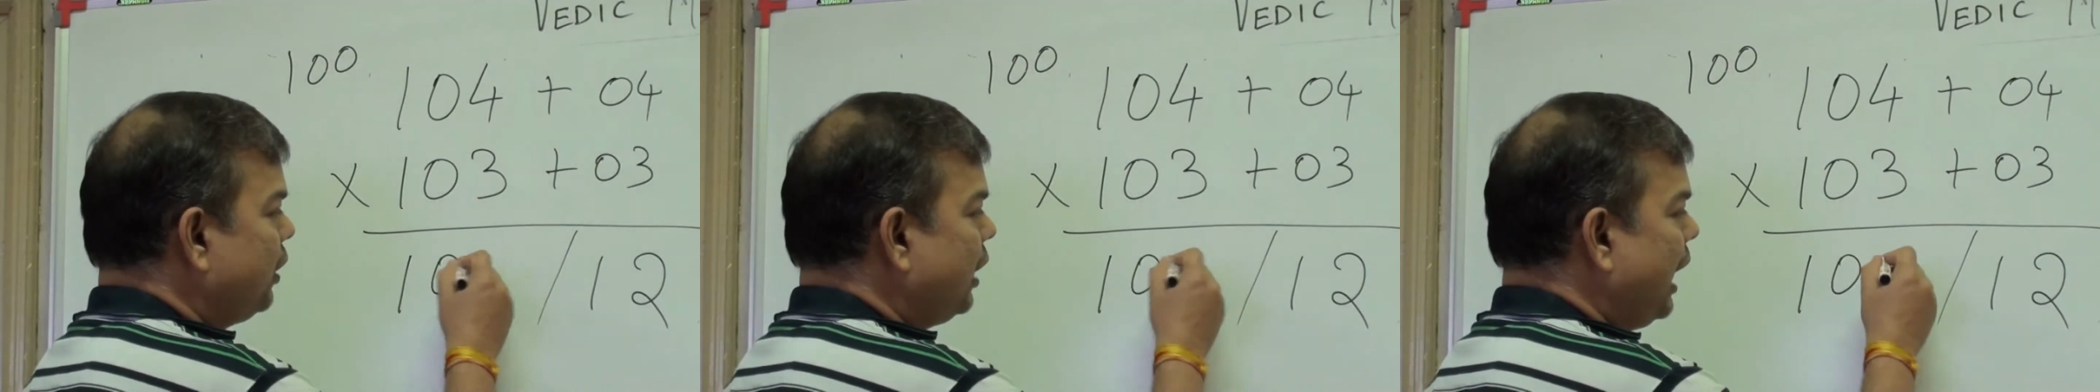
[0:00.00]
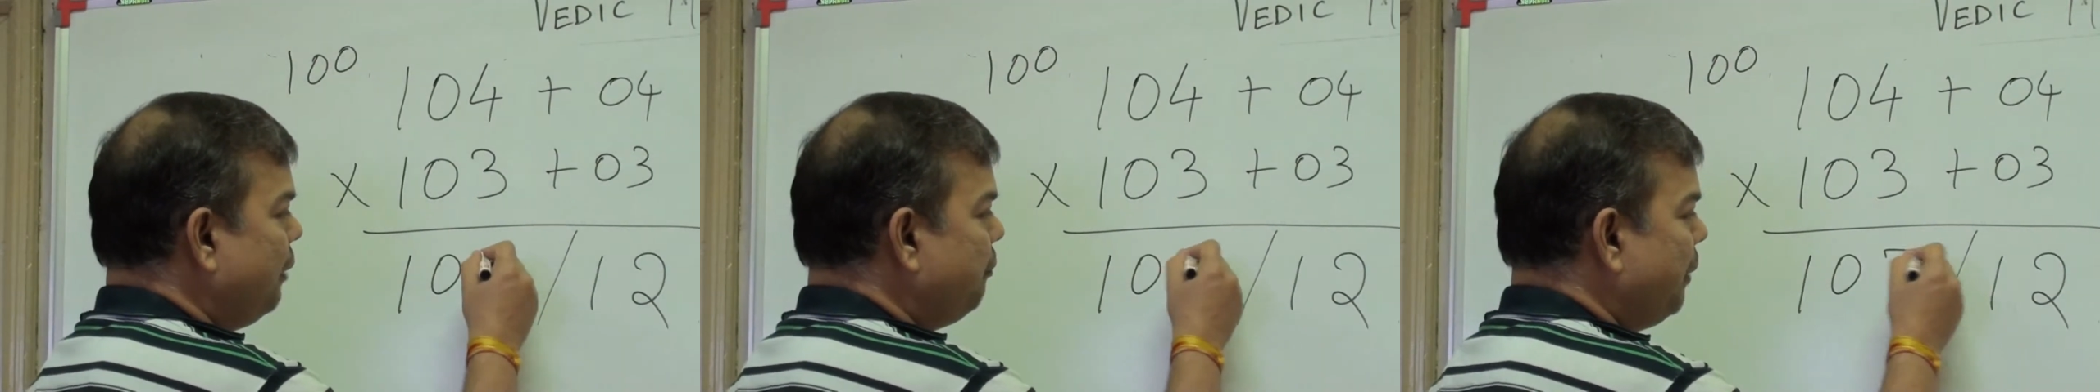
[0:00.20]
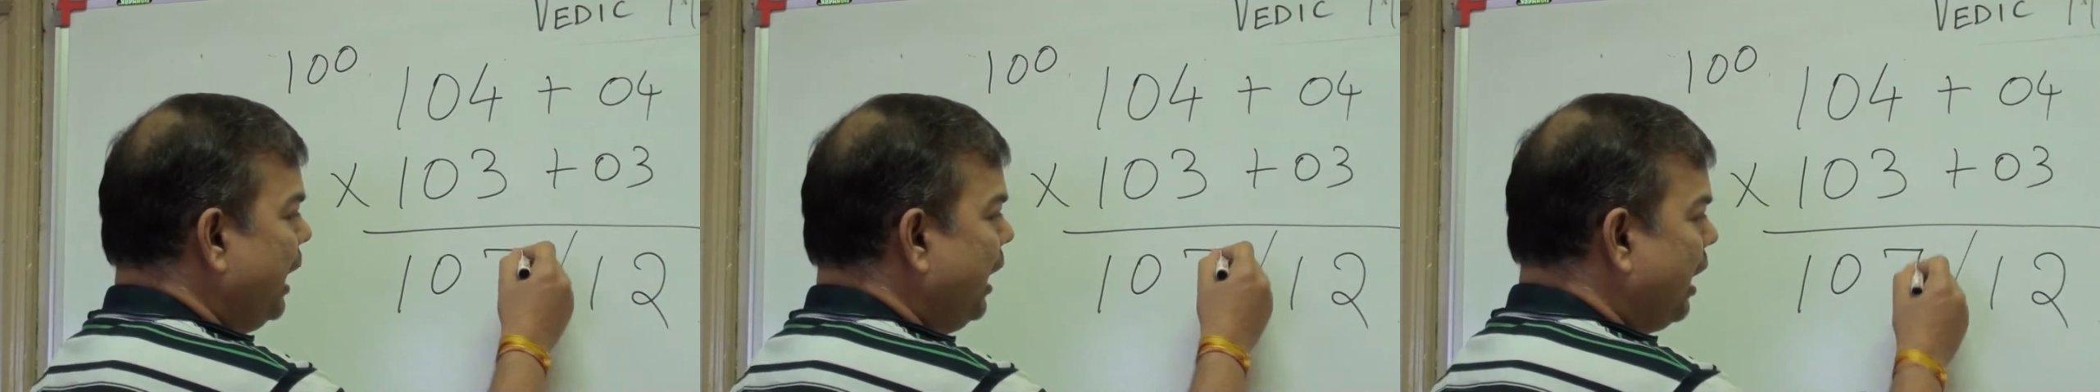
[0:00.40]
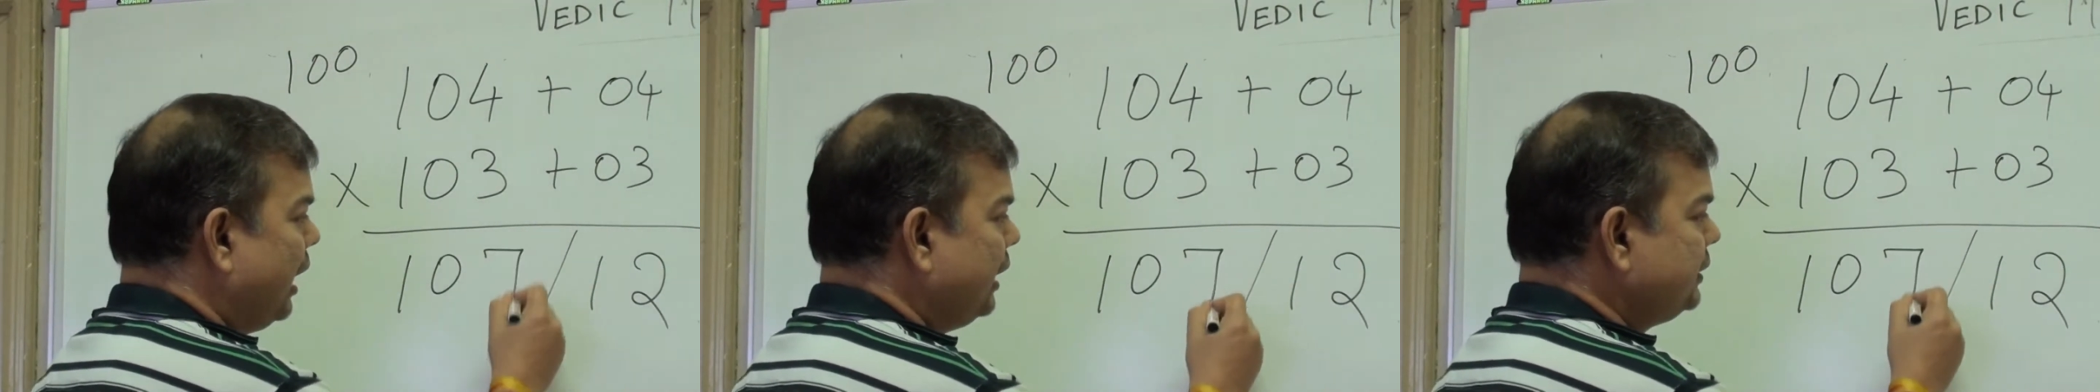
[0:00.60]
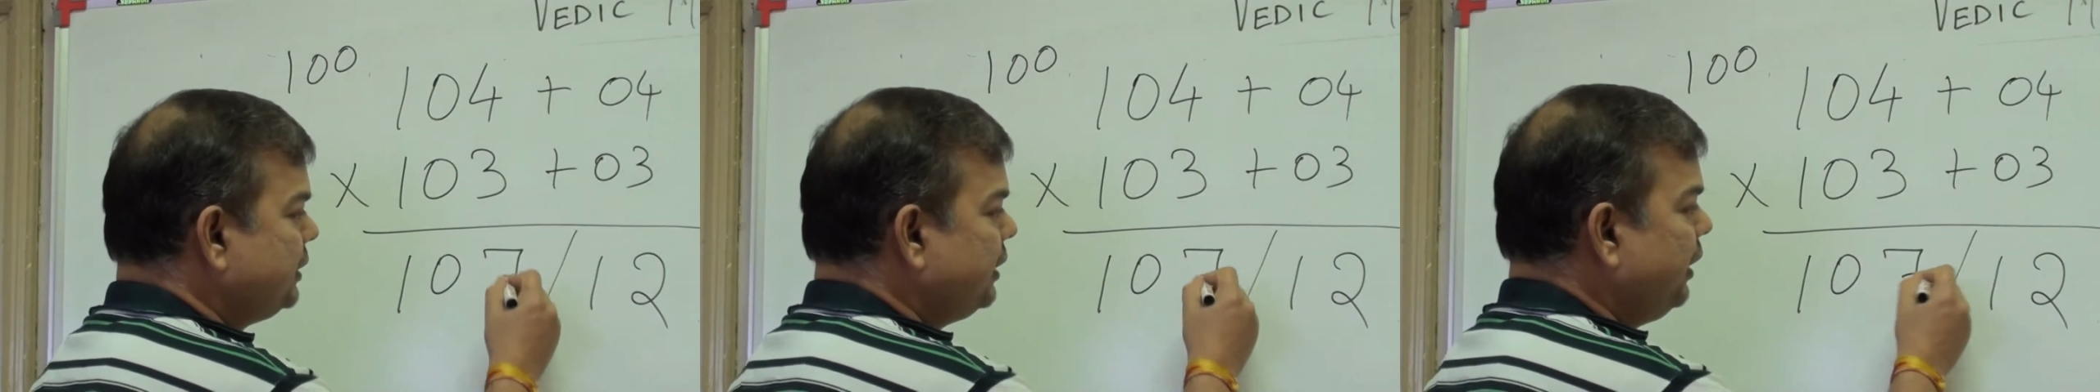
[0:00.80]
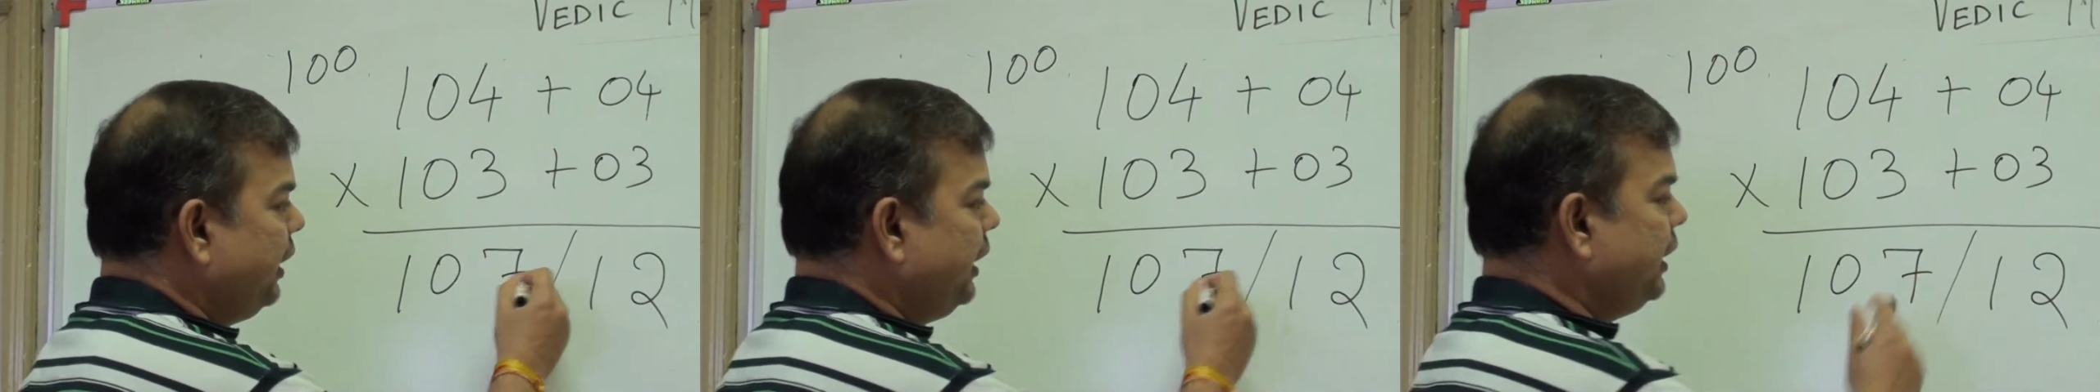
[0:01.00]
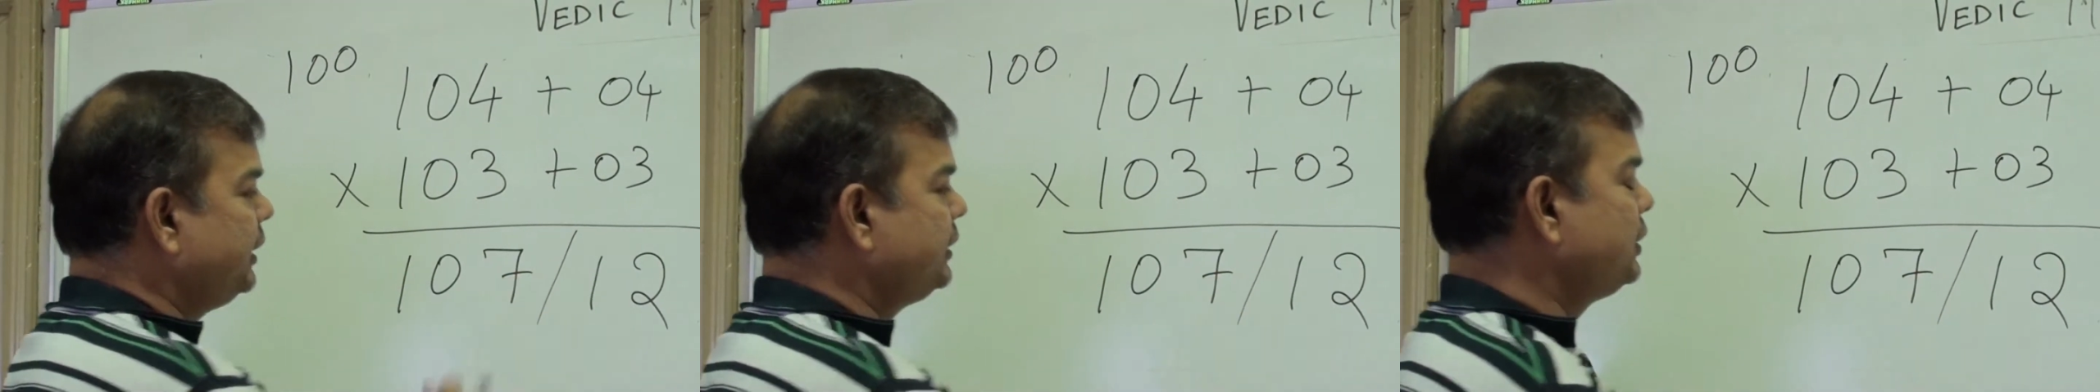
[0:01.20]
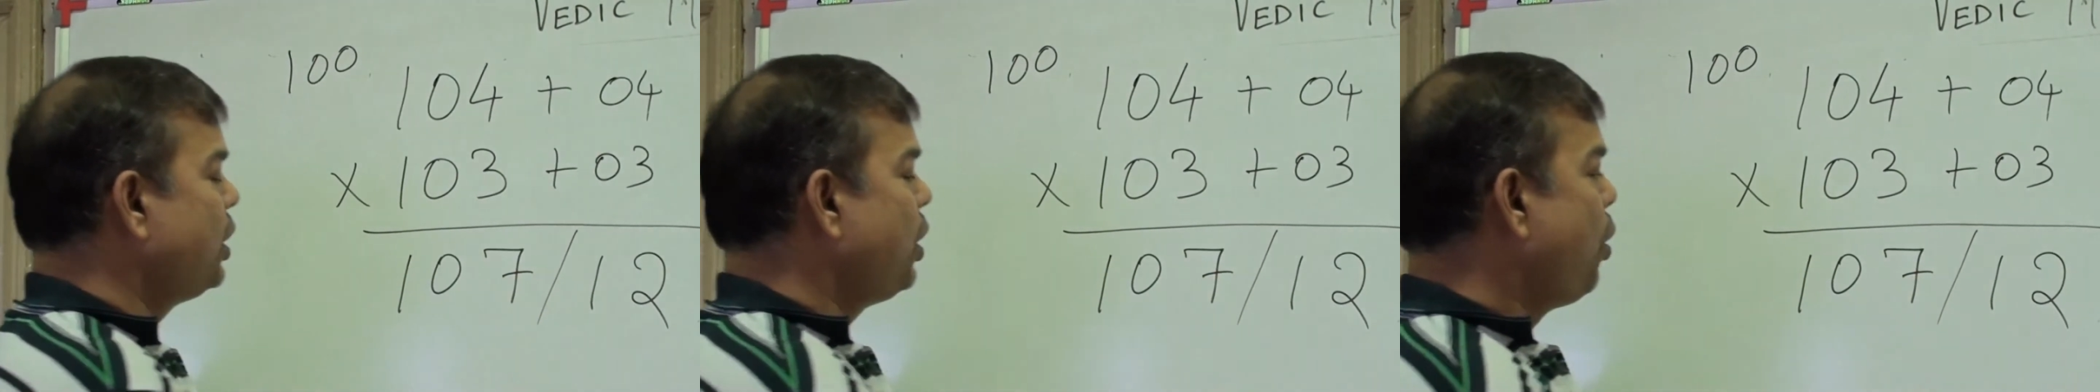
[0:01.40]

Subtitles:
and my answer is